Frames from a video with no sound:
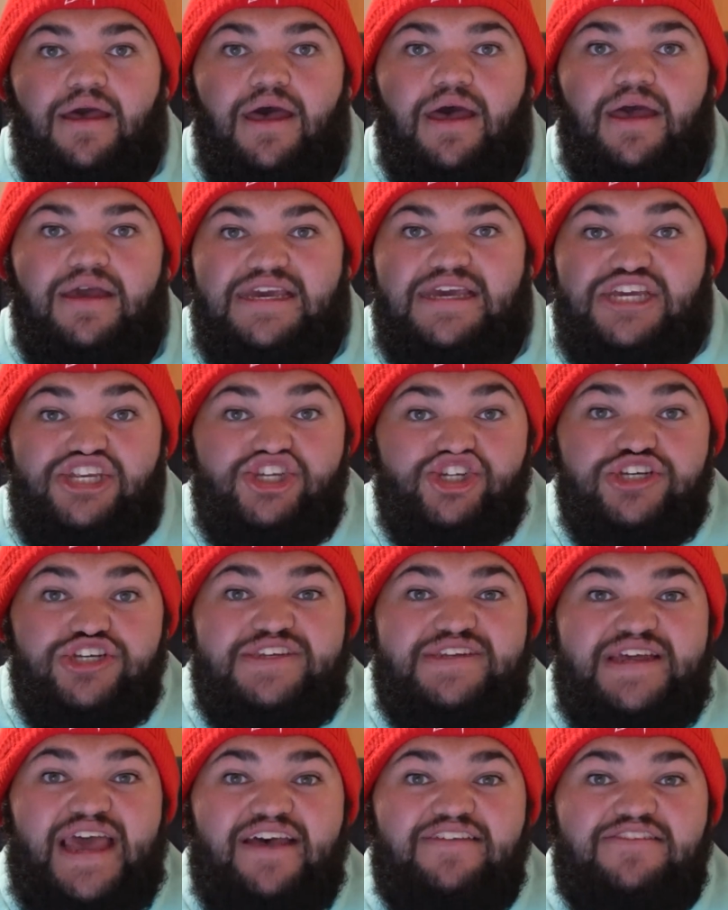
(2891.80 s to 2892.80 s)
He
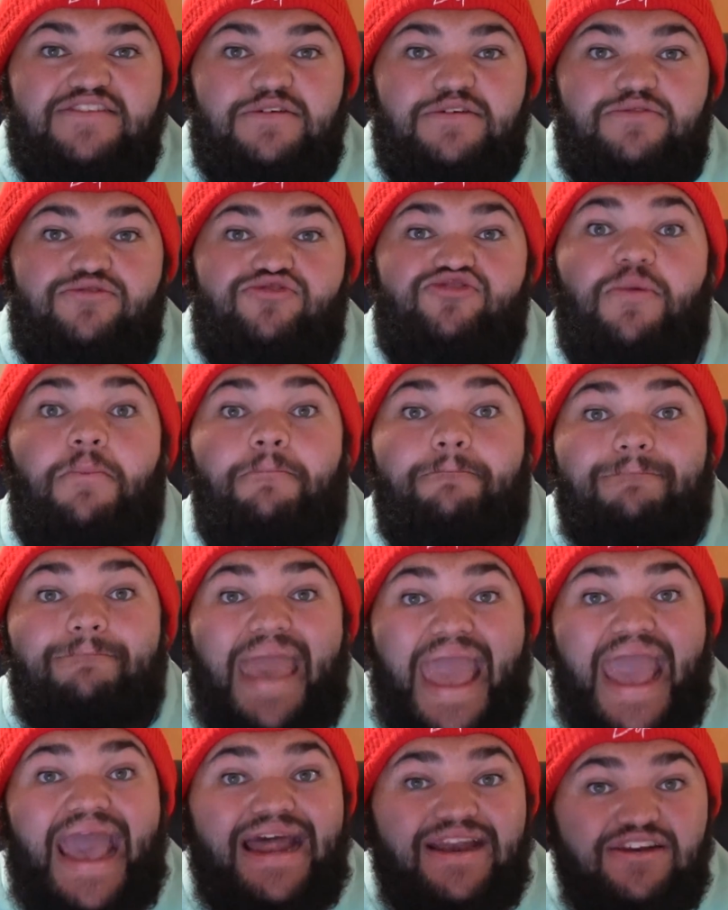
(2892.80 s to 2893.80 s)
just has to
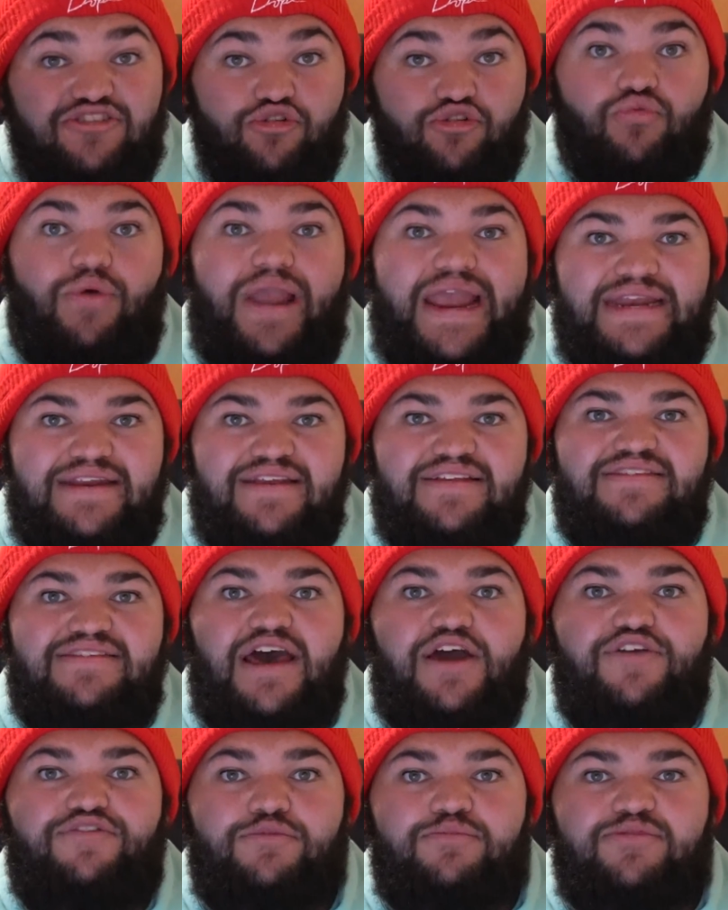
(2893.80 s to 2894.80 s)
demand greatness
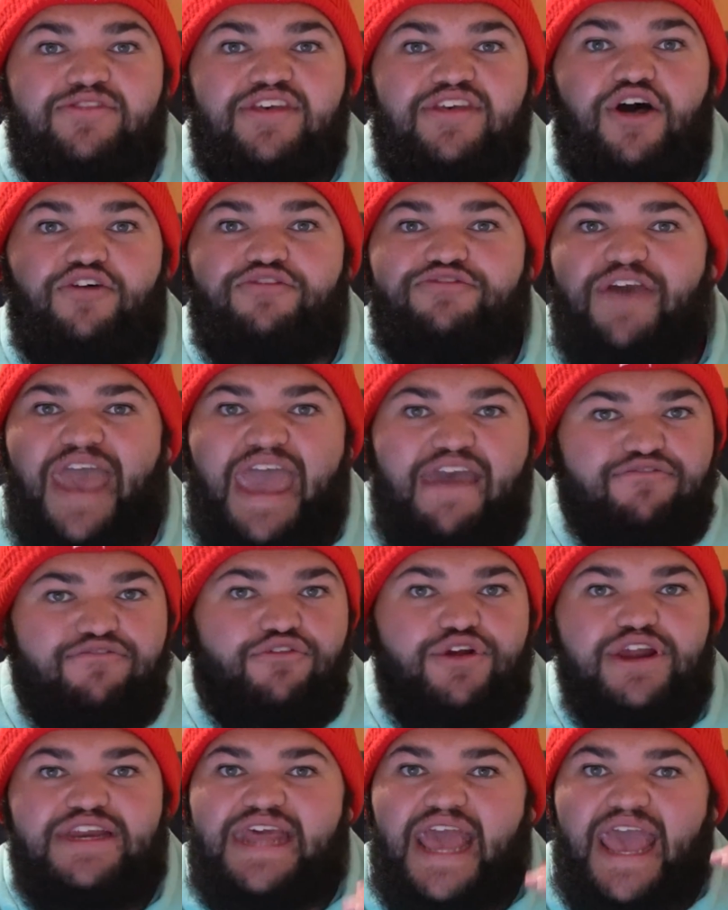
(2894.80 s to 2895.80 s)
out of himself
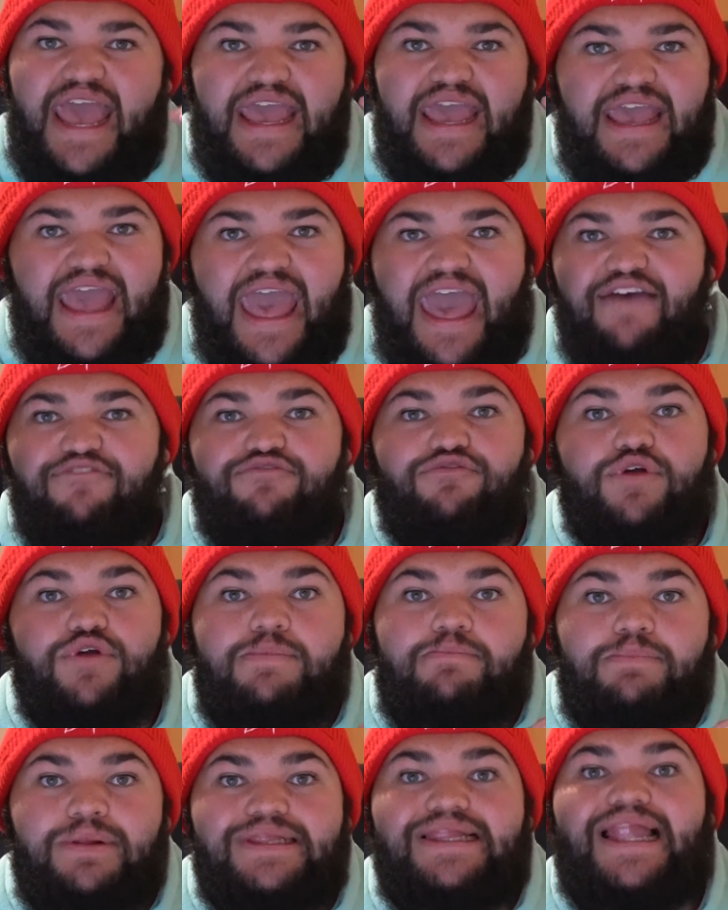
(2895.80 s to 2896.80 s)
every day, every
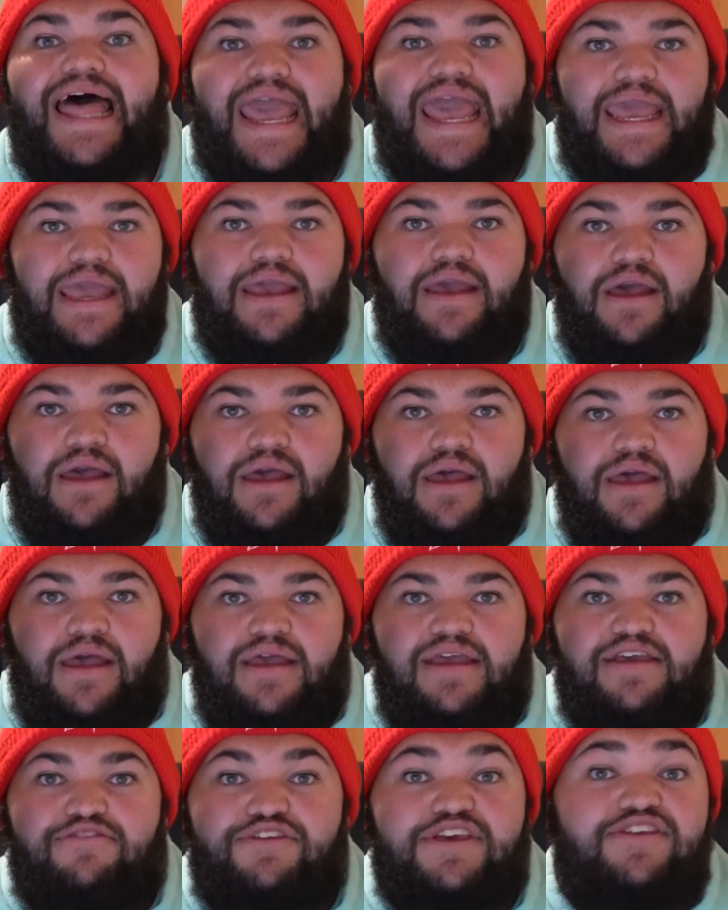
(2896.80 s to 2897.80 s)
play,
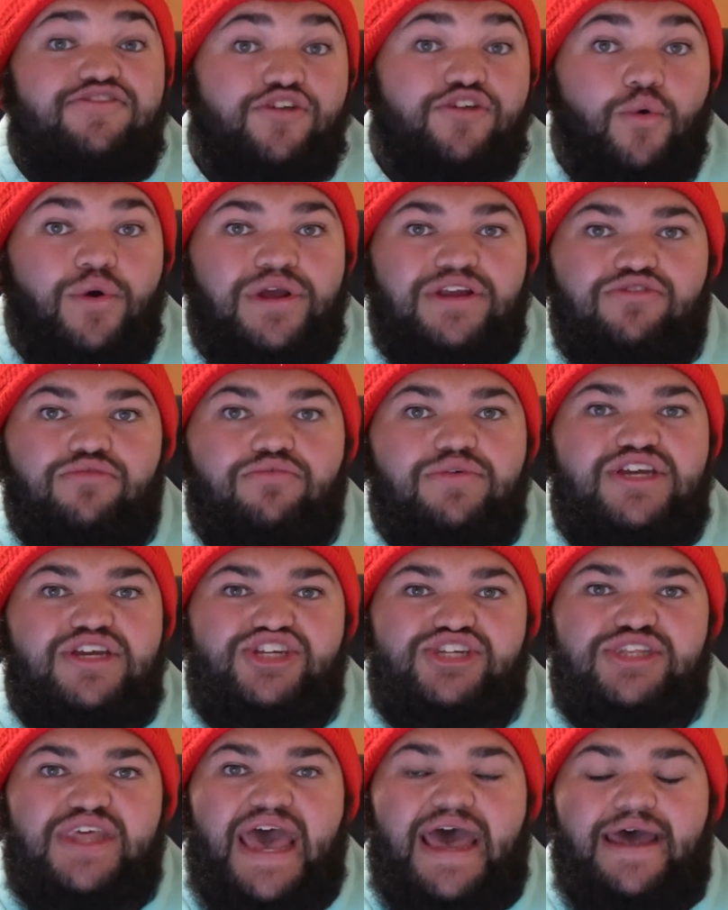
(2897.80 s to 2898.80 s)
if he's going to
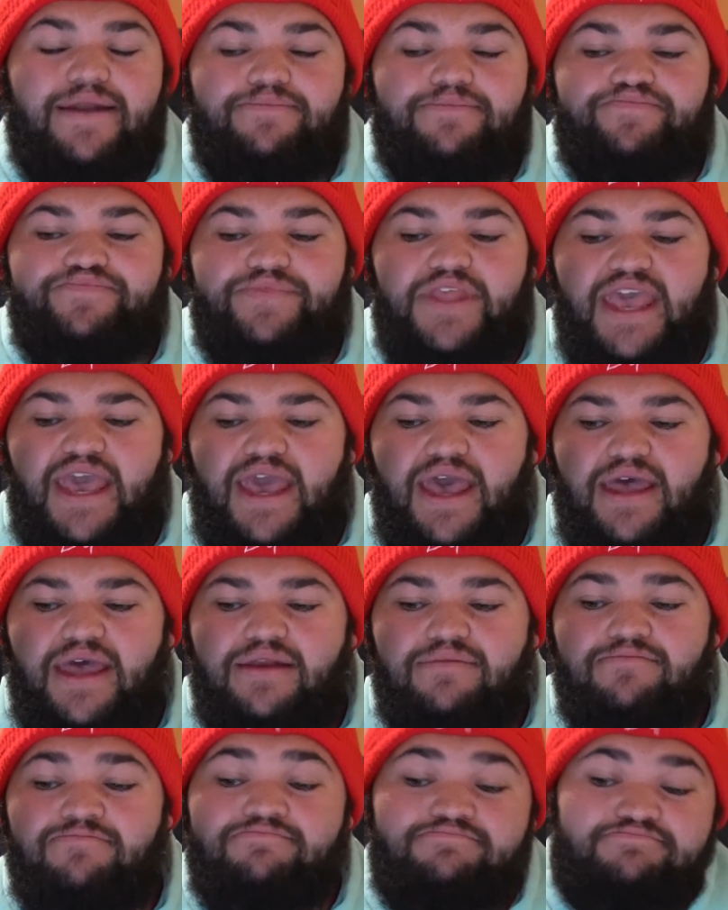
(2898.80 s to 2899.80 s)
reach that.
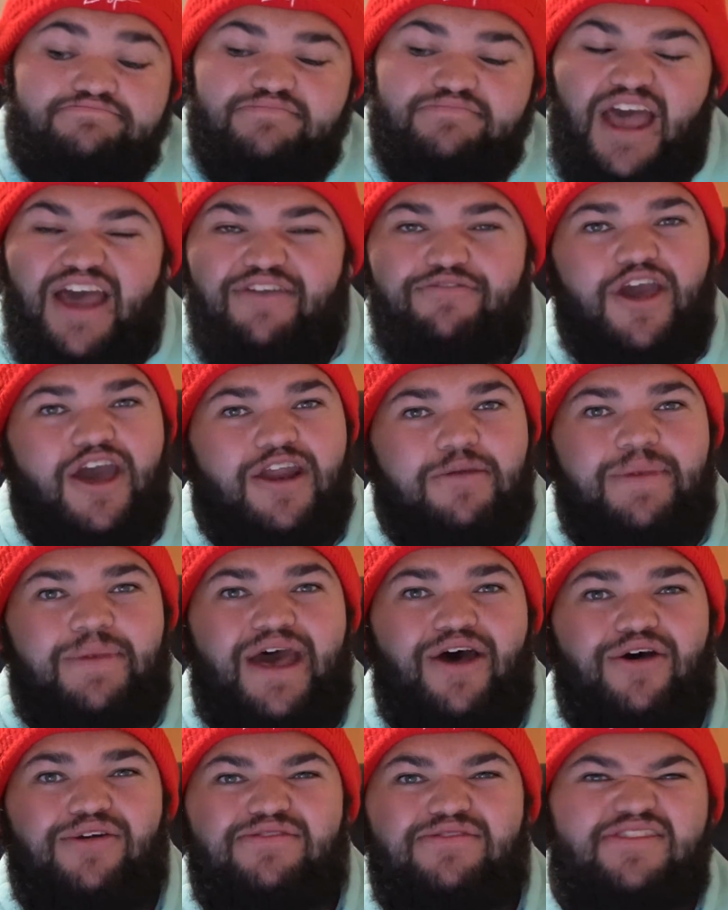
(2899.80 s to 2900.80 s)
And I've got
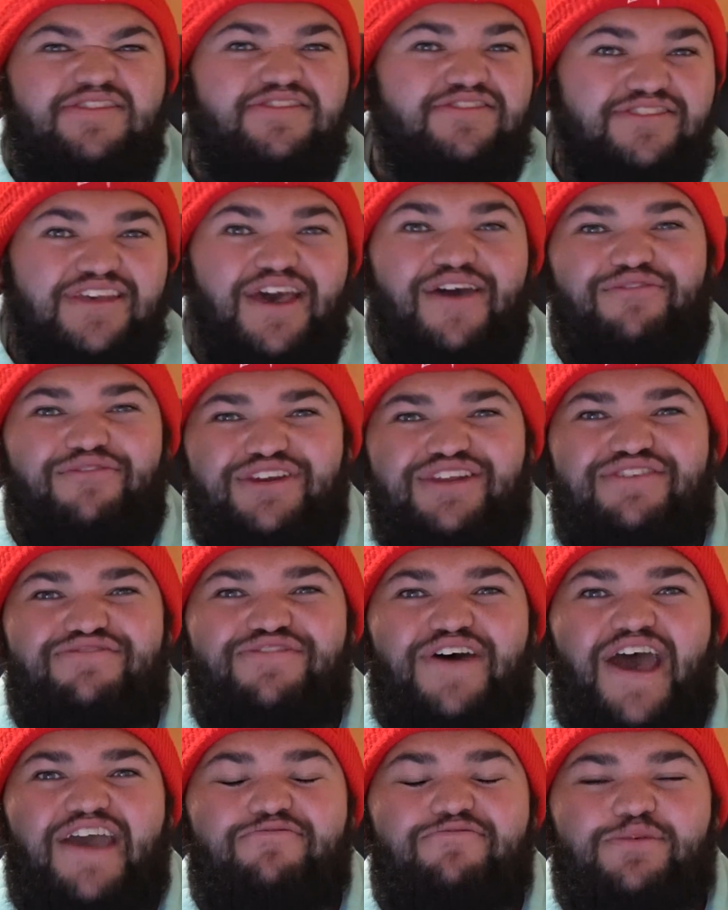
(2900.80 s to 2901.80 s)
about
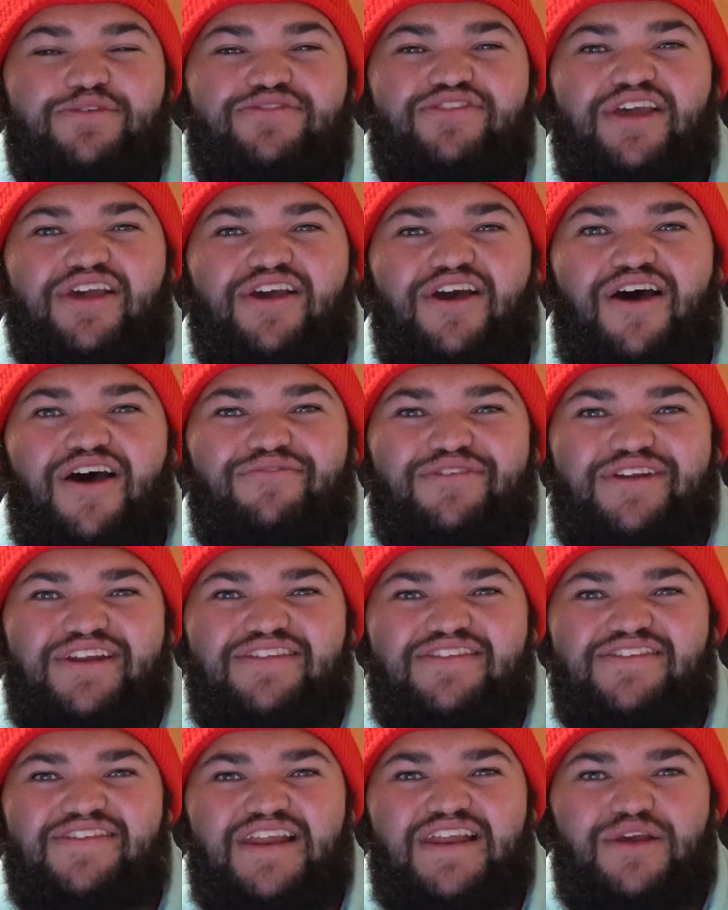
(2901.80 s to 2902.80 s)
75%
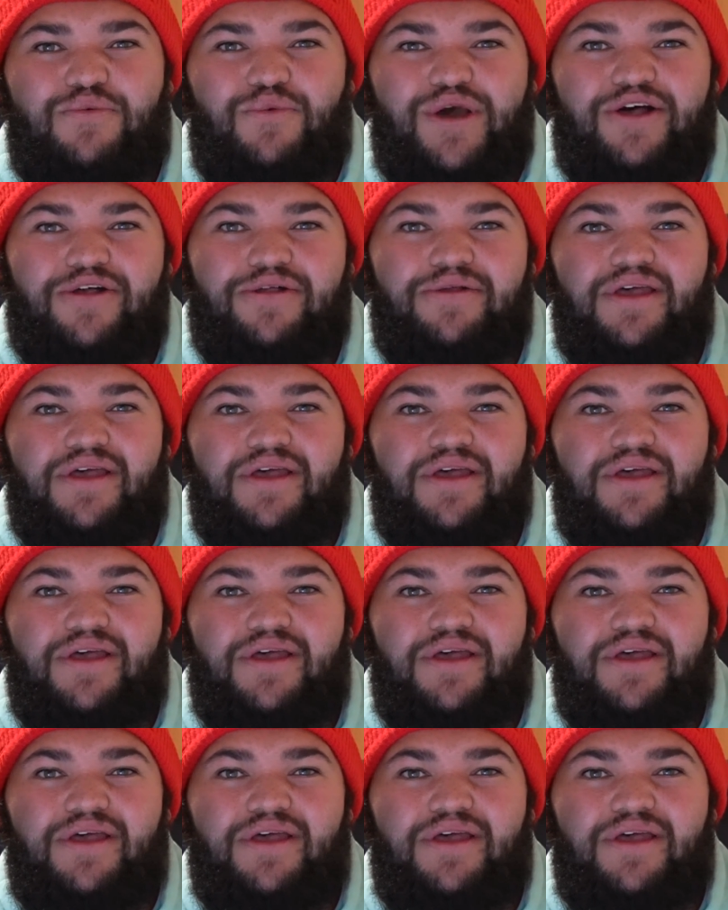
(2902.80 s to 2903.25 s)
confidence that he will.